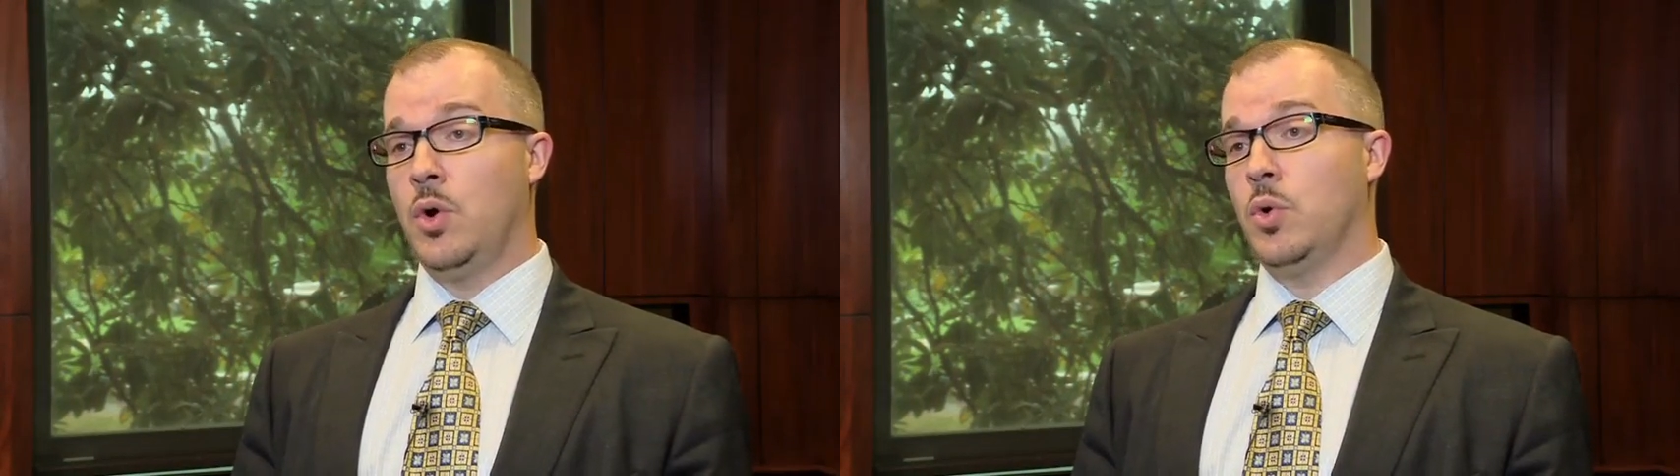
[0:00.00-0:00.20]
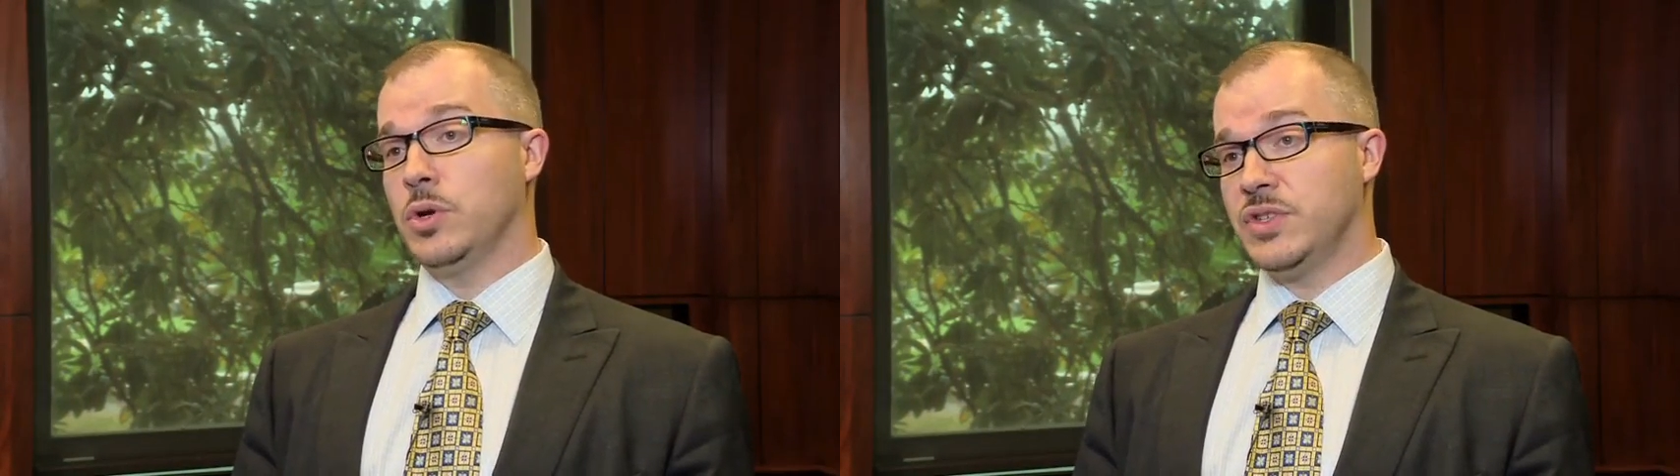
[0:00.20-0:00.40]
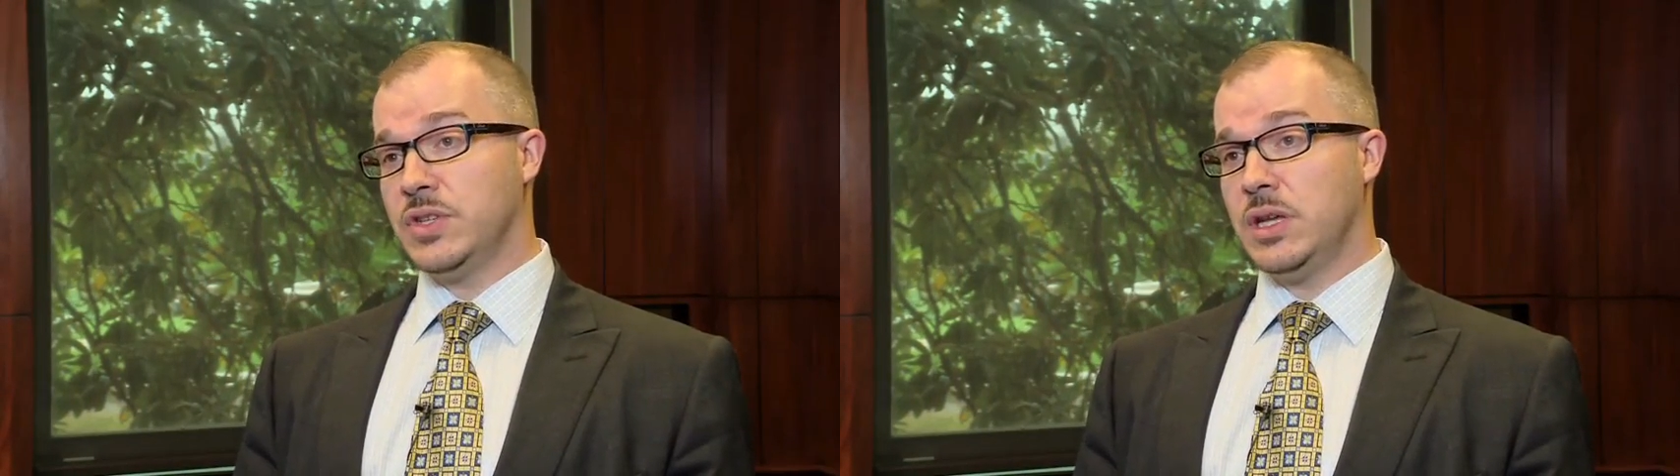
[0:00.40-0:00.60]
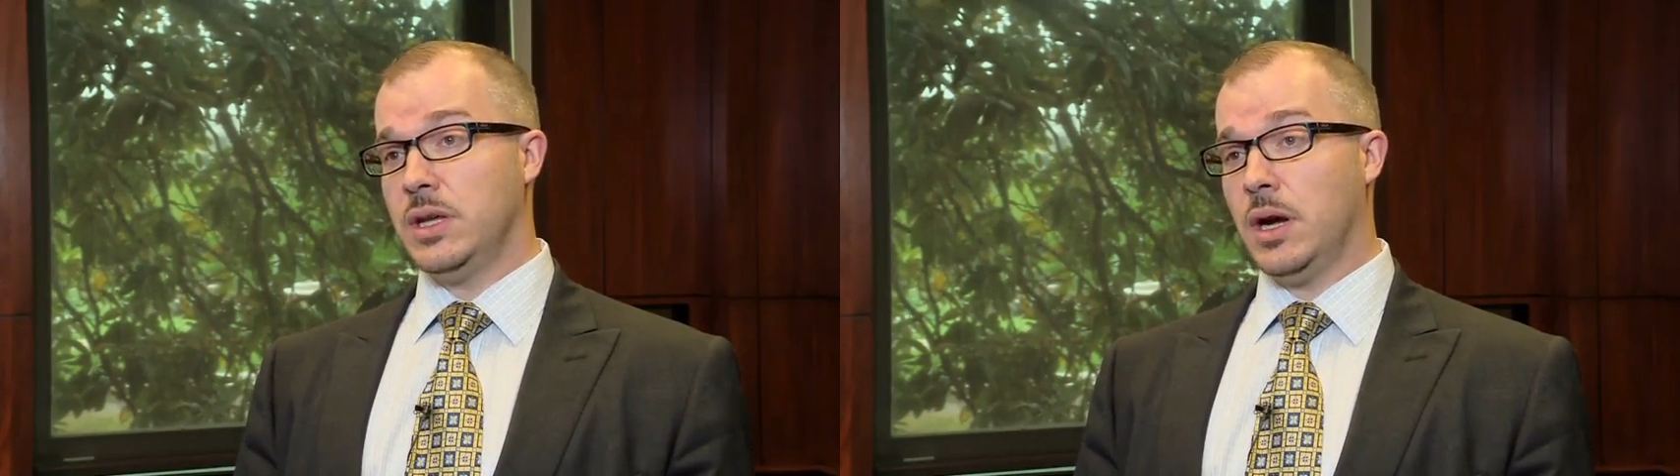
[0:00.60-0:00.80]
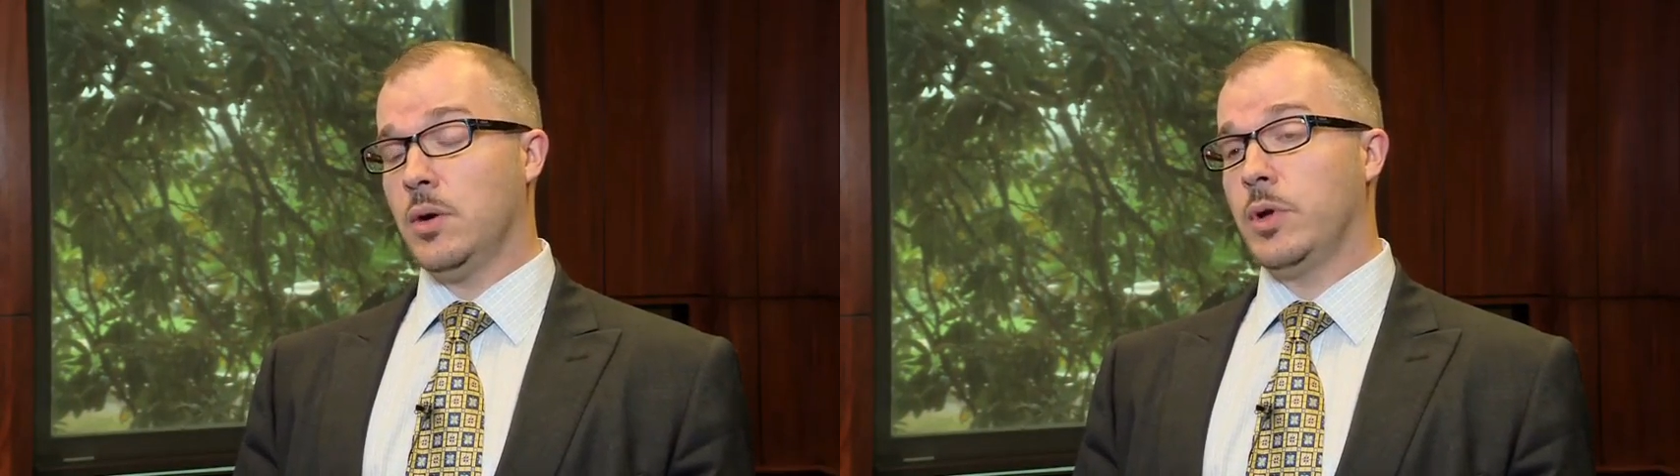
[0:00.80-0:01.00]
Or
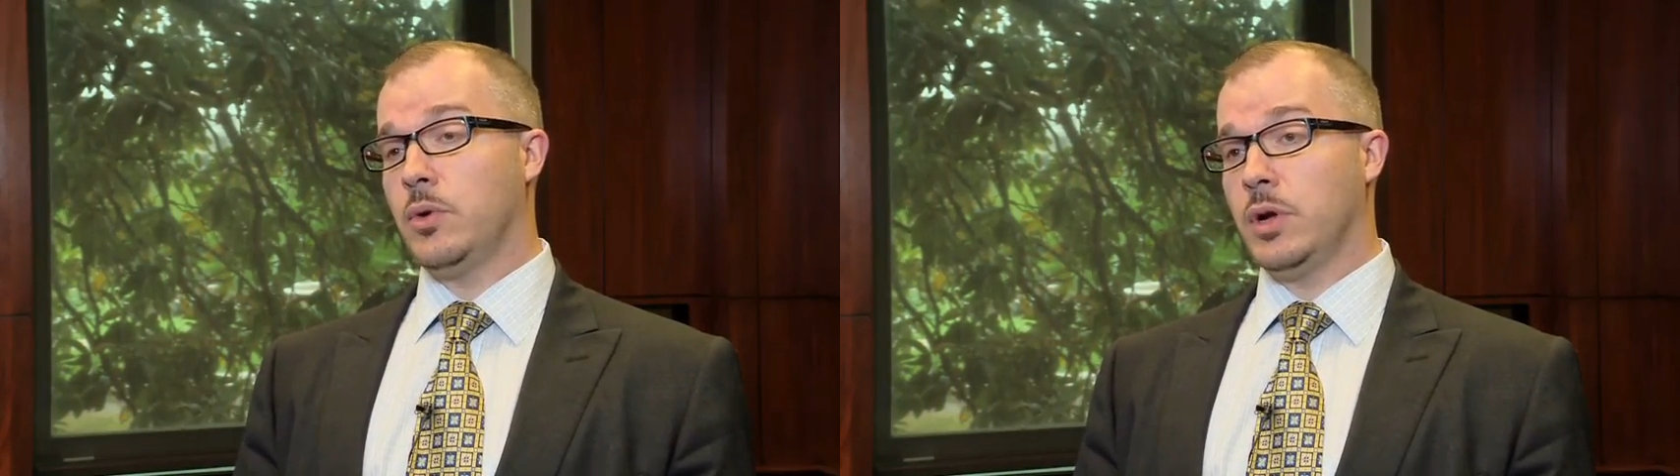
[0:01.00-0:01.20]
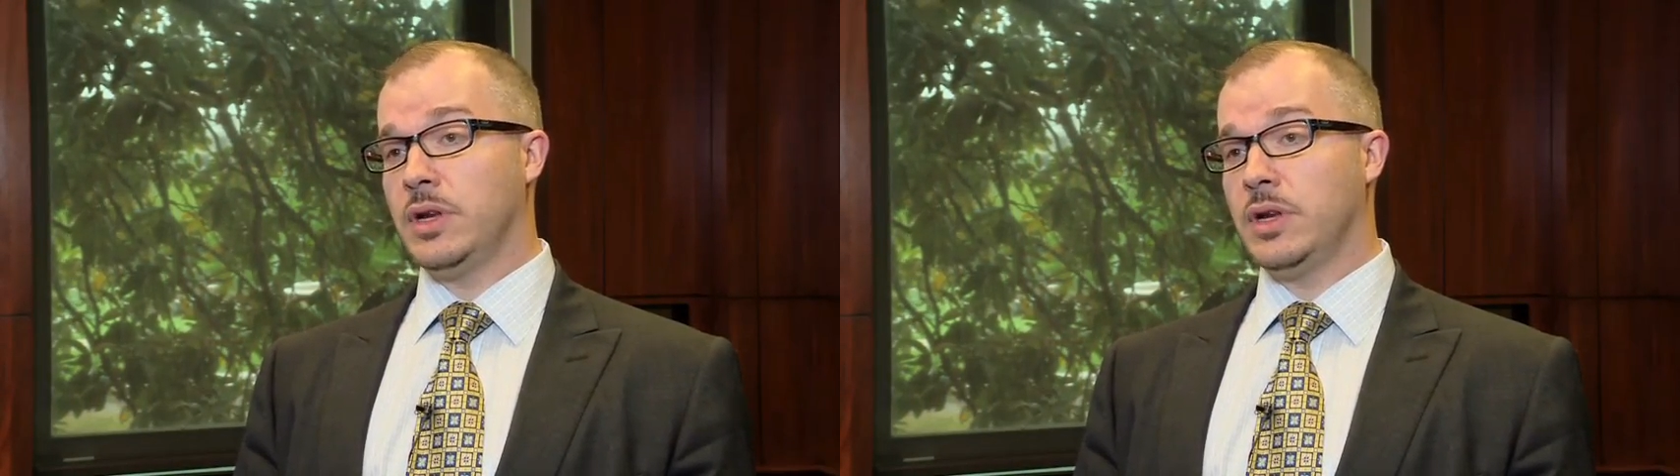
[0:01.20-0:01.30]
C, are we going